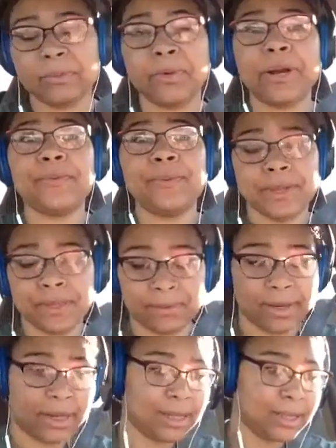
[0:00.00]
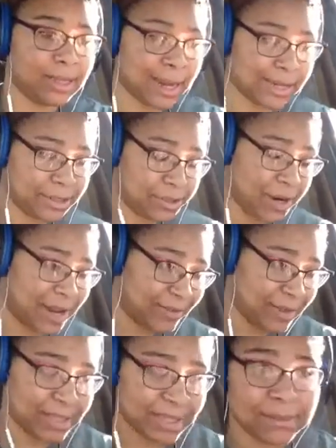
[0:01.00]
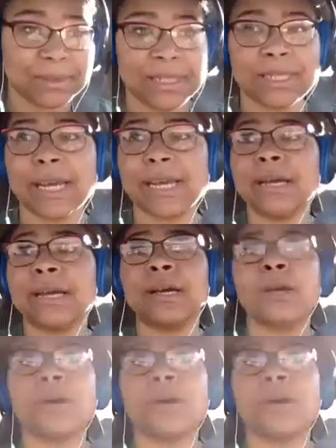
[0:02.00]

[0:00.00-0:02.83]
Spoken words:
pray with me that I can drive this empty tank